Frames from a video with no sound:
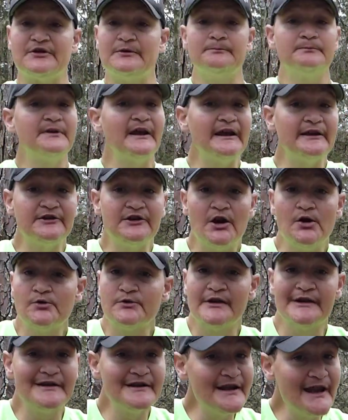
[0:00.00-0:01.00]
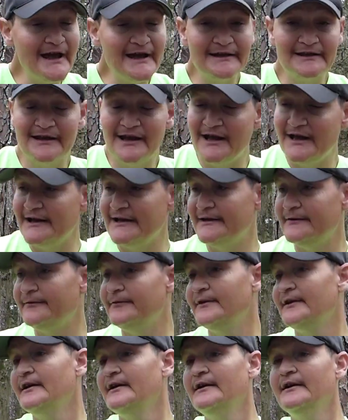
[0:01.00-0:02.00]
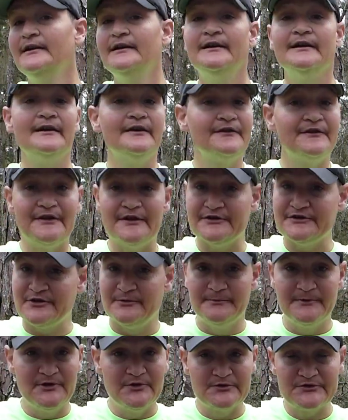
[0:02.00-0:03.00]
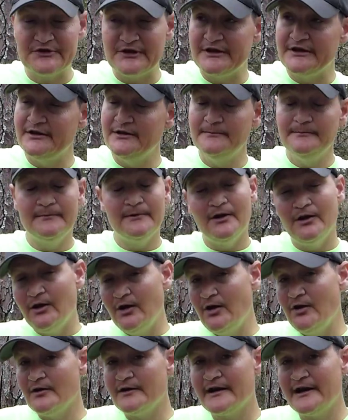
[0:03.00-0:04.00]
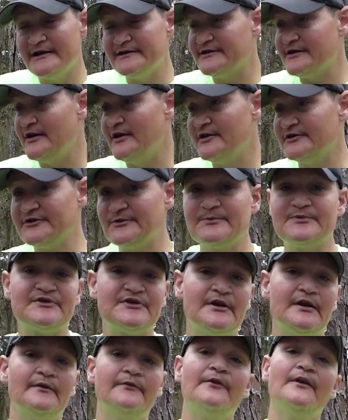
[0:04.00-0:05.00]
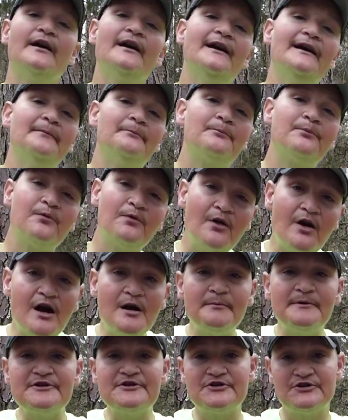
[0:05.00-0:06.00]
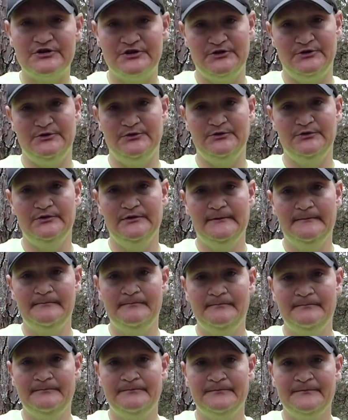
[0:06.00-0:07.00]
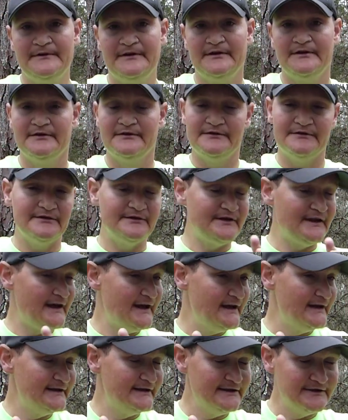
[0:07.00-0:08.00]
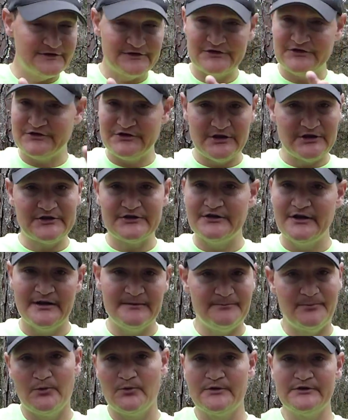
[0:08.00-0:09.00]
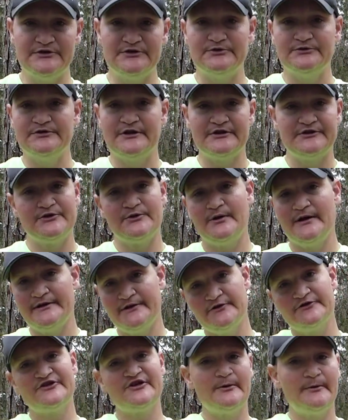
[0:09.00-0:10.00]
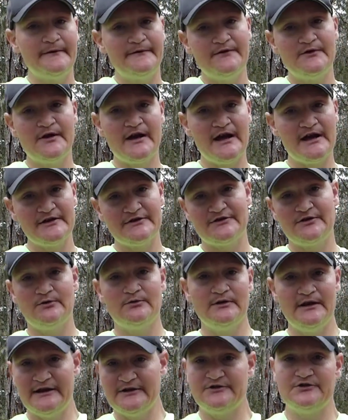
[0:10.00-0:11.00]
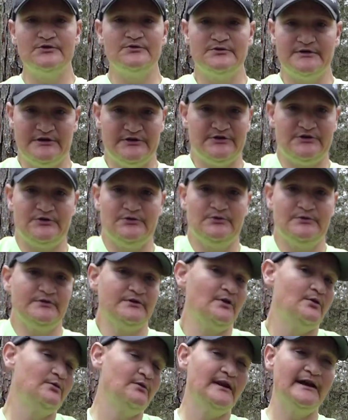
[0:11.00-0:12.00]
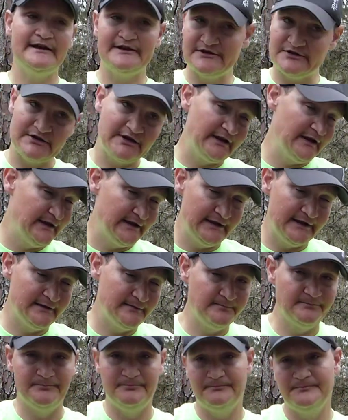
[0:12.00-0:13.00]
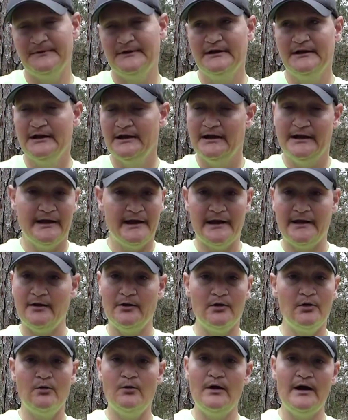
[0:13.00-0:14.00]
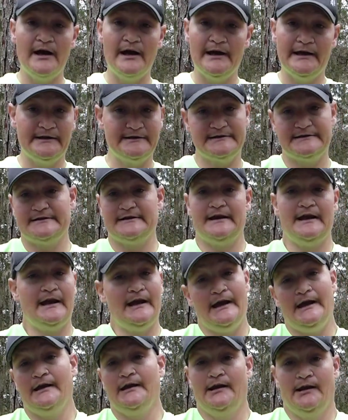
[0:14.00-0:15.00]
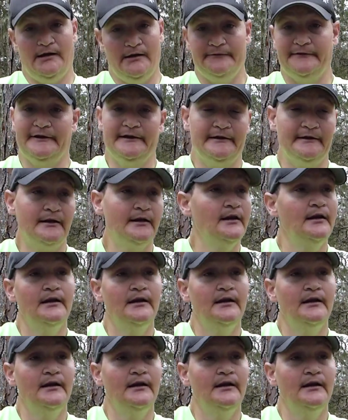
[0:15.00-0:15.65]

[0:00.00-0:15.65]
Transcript: some Daytona nightlife, there's a museum, all kinds of awesome stuff. I promise you that it's just not boring jujitsu. I know some of you guys don't like jujitsu and don't like seeing it. I don't know why, because I love it.